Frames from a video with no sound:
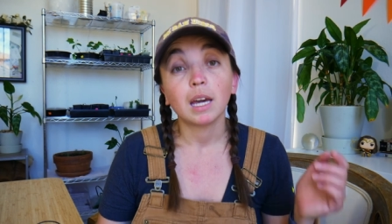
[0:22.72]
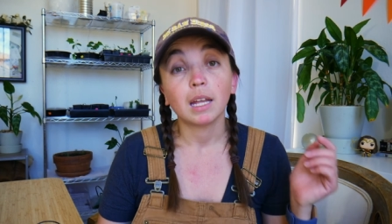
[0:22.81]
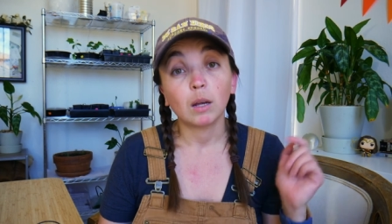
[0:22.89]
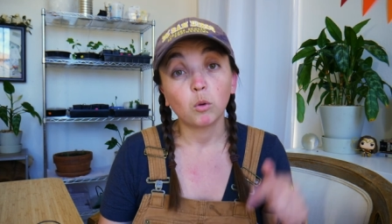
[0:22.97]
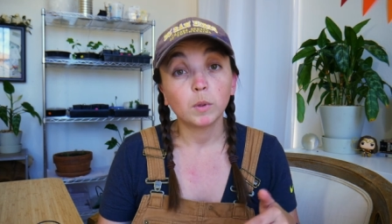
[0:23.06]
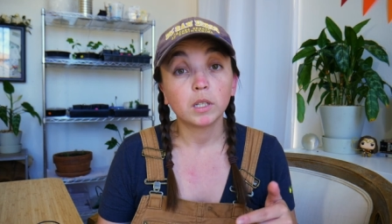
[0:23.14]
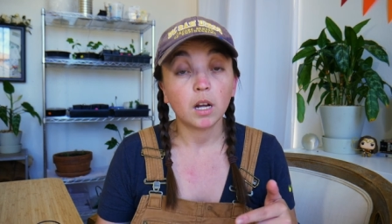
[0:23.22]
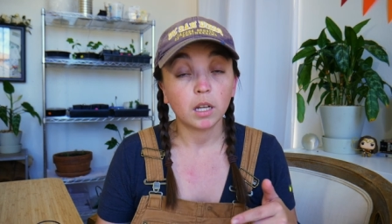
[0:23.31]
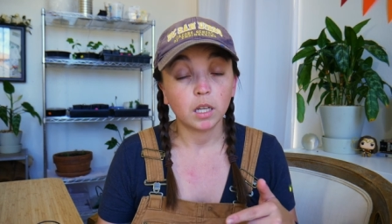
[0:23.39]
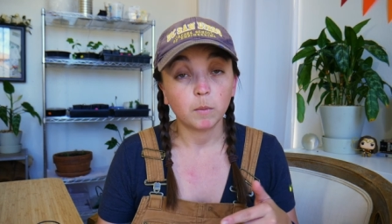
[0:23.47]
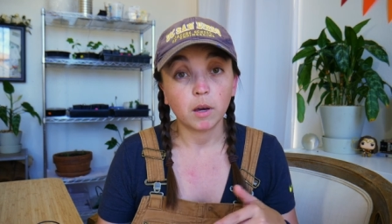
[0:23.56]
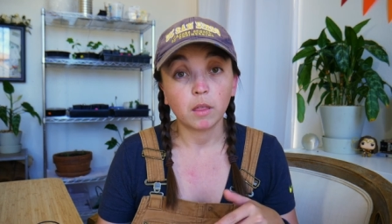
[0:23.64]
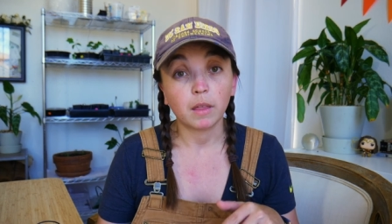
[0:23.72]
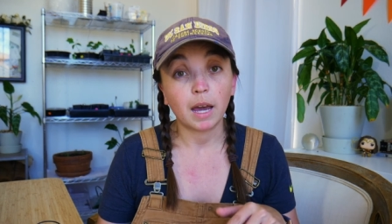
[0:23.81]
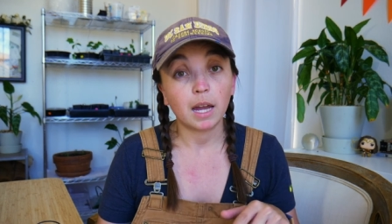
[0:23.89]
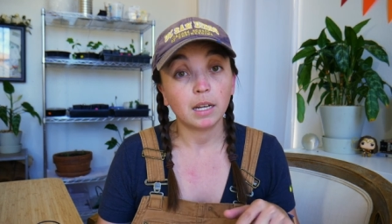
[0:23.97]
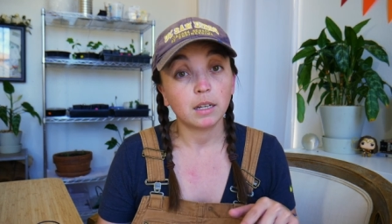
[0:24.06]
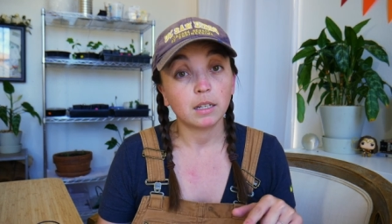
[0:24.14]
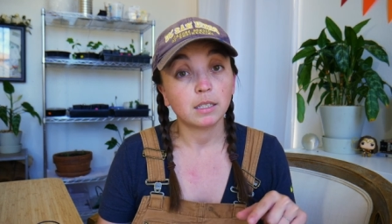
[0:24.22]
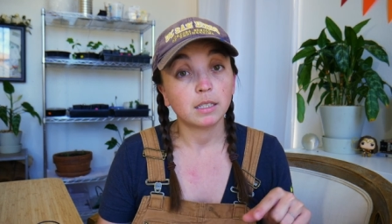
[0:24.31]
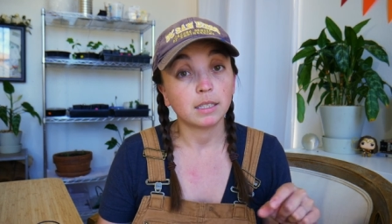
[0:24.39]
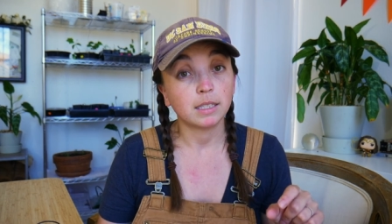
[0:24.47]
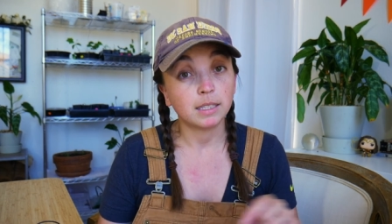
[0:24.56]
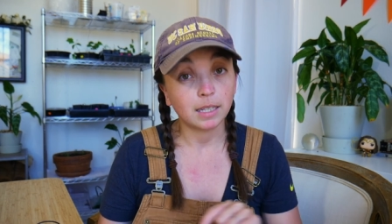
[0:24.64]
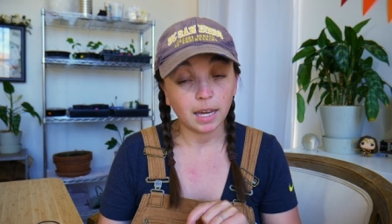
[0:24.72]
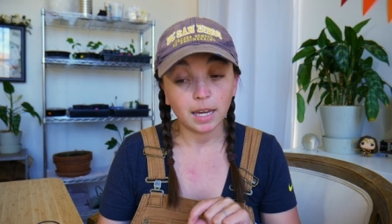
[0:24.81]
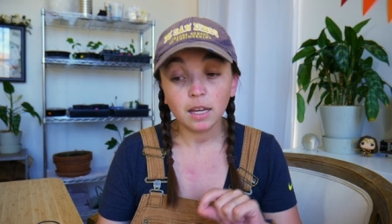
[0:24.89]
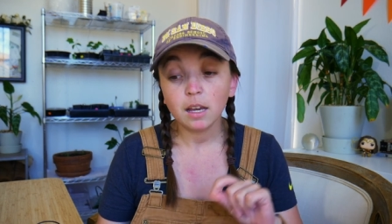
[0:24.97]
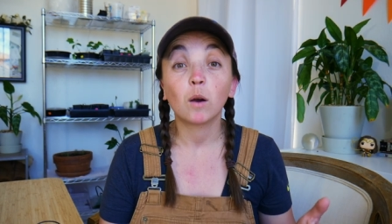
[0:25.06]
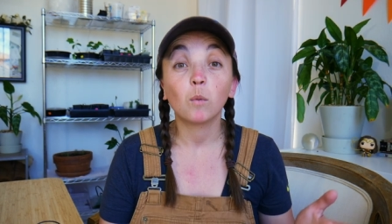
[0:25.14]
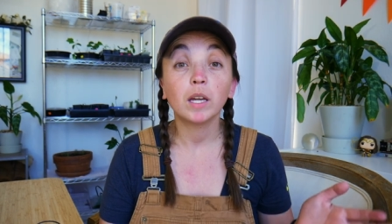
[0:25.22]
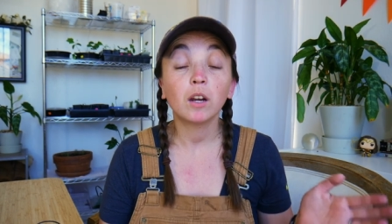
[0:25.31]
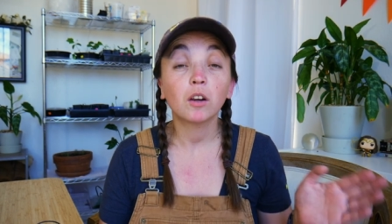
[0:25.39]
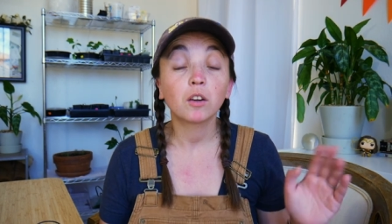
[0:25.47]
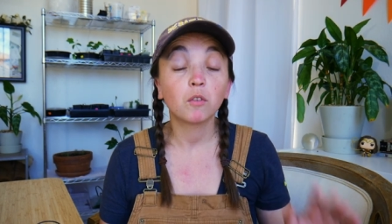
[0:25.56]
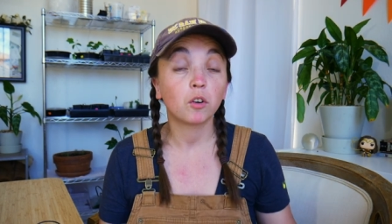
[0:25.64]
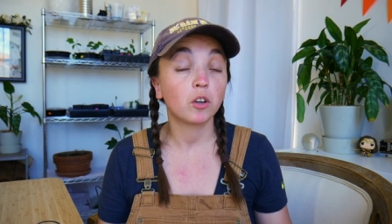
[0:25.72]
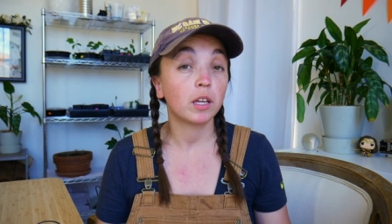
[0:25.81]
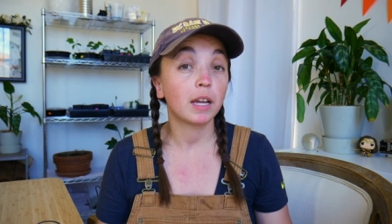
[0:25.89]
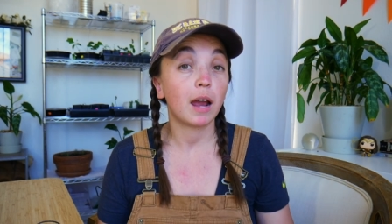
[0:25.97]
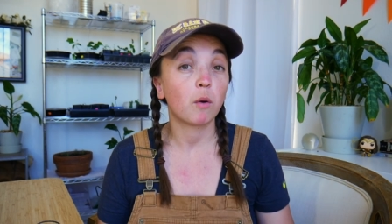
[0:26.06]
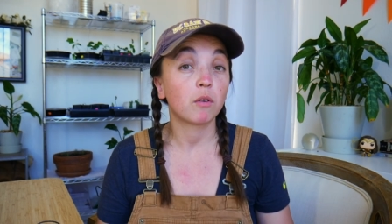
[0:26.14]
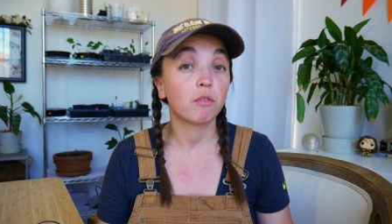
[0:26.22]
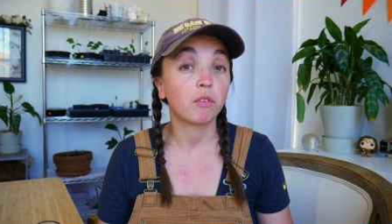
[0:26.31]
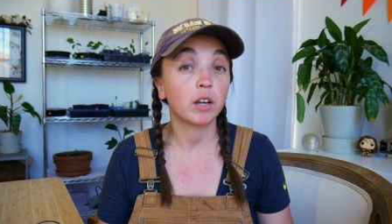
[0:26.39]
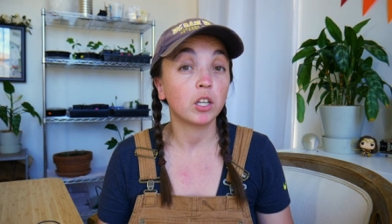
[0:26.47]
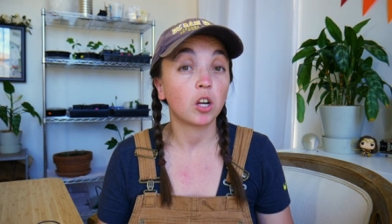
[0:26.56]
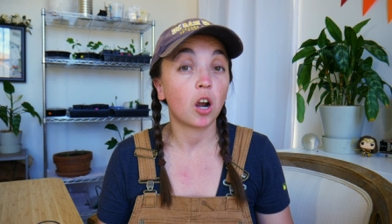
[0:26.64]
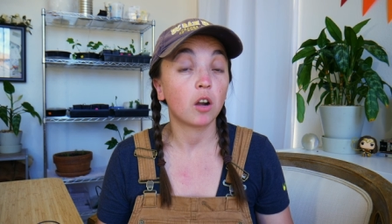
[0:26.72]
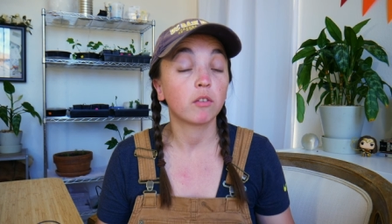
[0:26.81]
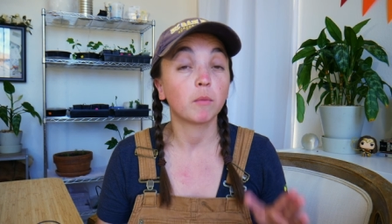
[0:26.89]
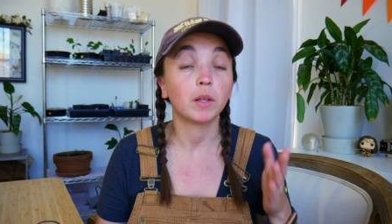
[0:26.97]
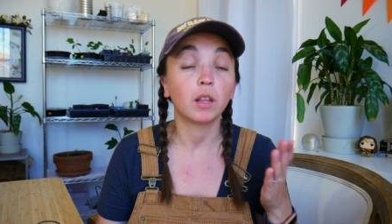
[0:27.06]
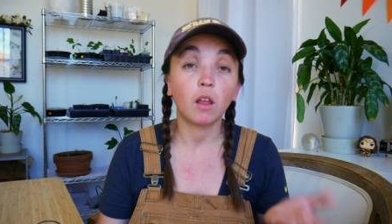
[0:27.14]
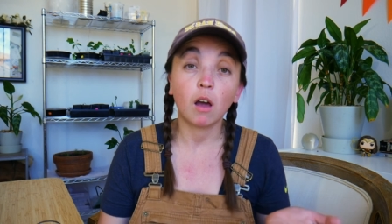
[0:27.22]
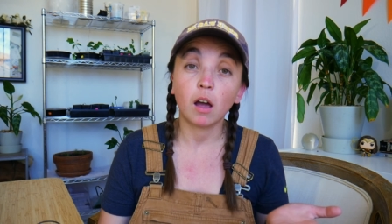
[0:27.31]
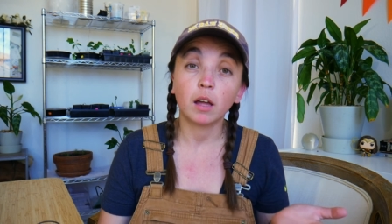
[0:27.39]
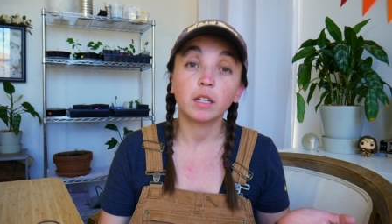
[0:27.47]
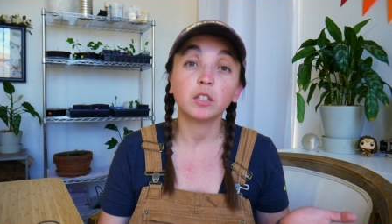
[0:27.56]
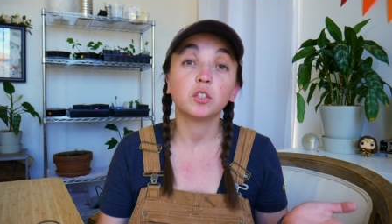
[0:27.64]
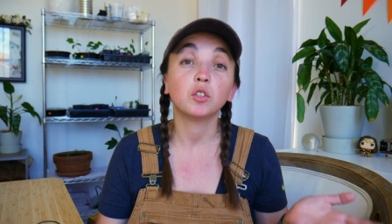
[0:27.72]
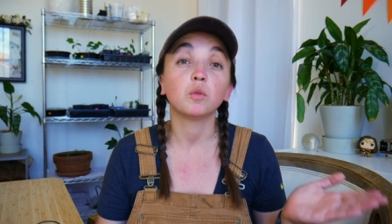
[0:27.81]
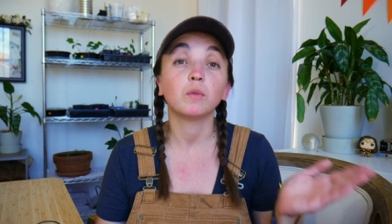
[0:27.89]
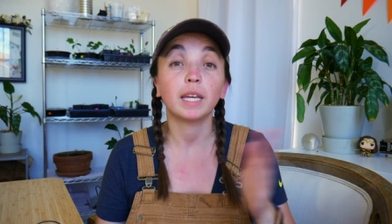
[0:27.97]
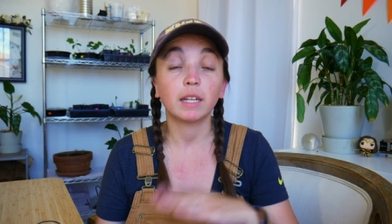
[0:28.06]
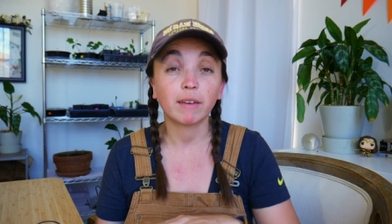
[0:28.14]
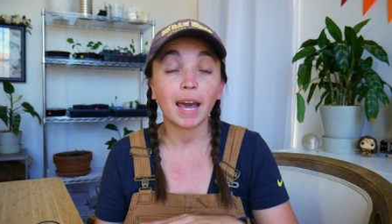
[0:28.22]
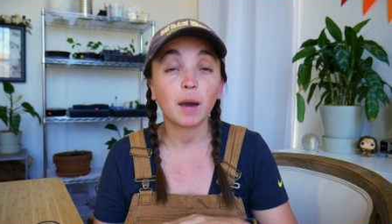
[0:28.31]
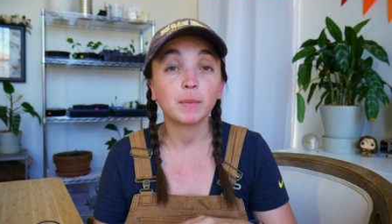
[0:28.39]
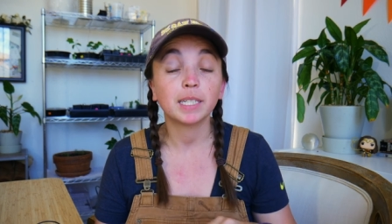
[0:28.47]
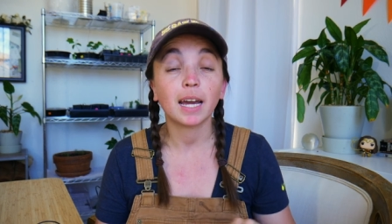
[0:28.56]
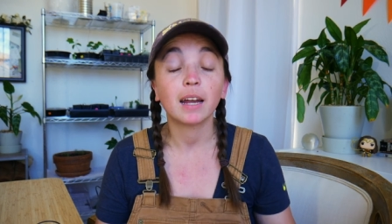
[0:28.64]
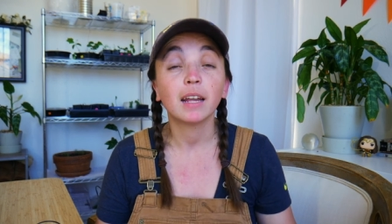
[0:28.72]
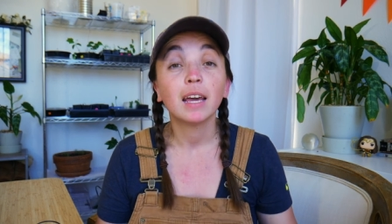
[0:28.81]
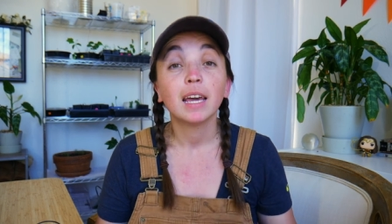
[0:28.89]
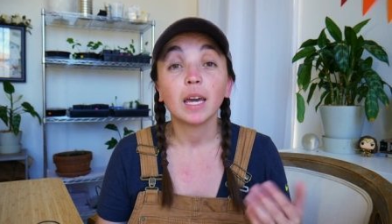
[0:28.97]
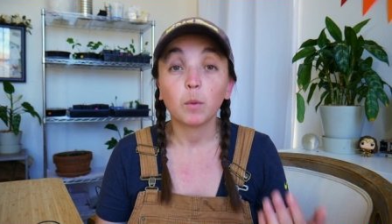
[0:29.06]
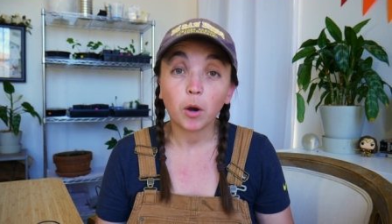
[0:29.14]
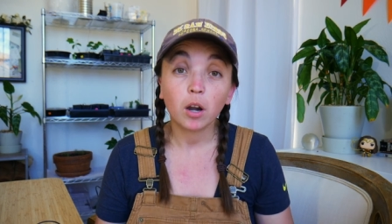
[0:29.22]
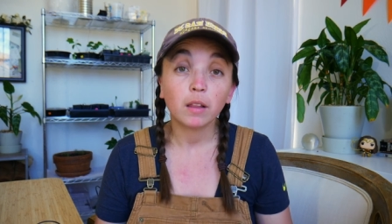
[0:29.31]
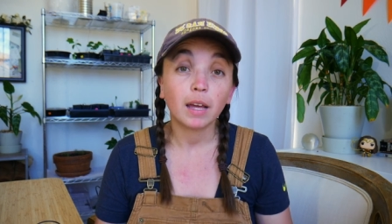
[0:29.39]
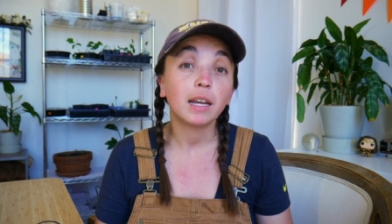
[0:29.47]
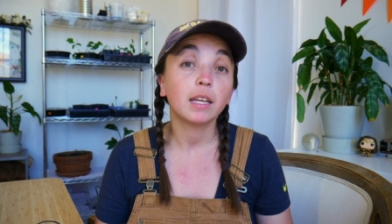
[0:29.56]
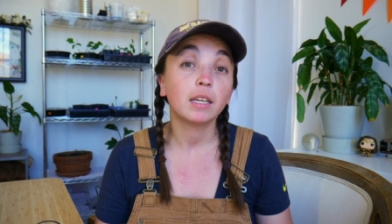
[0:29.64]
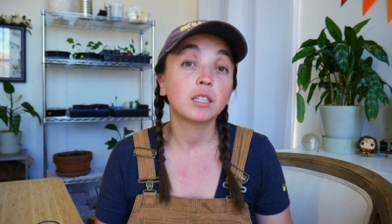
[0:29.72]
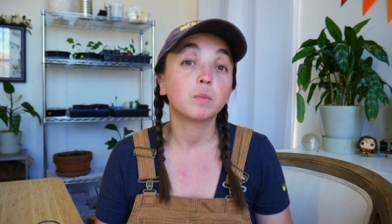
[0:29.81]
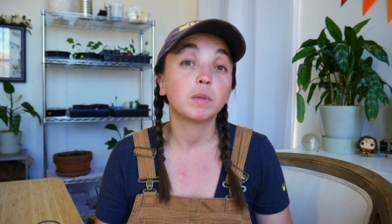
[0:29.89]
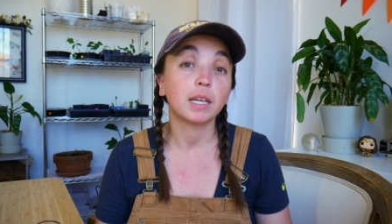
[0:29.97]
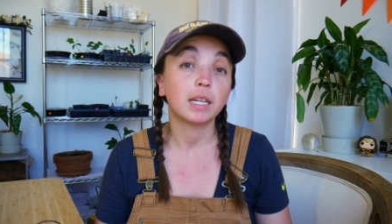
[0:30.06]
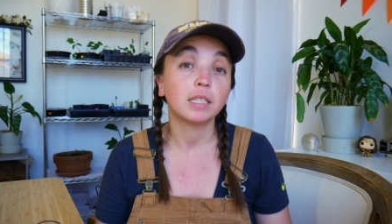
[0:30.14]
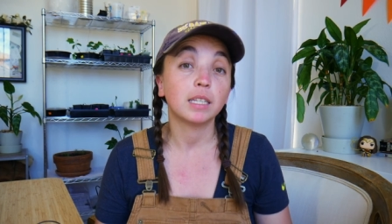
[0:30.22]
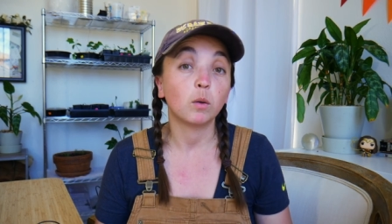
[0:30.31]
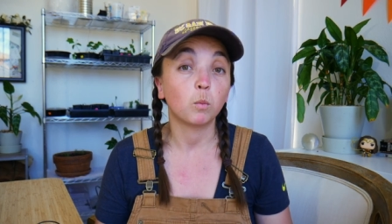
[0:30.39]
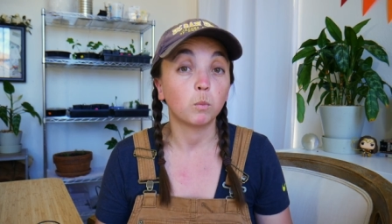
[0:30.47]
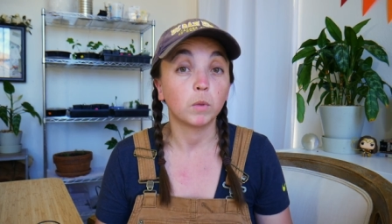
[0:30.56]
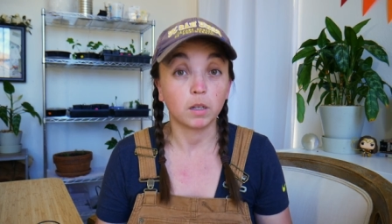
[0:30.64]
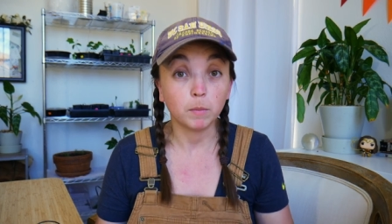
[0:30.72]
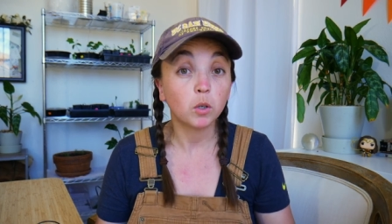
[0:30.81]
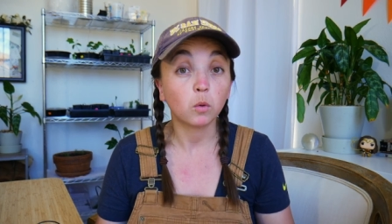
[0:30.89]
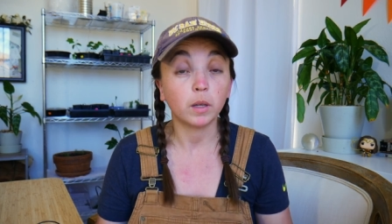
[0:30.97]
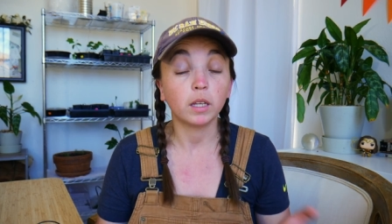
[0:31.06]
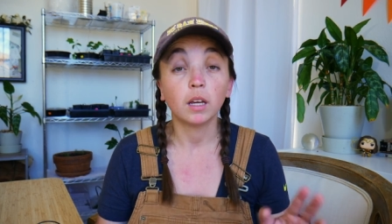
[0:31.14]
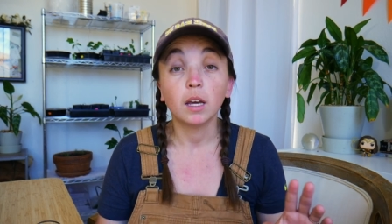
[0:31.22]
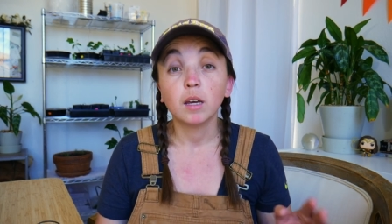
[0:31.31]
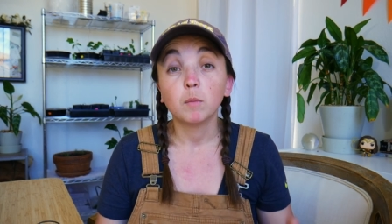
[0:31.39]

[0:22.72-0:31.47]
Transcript: and I will be talking about that today. Now we are converting our front yard from a lawn to native habitat and part of that is planting a milkweed.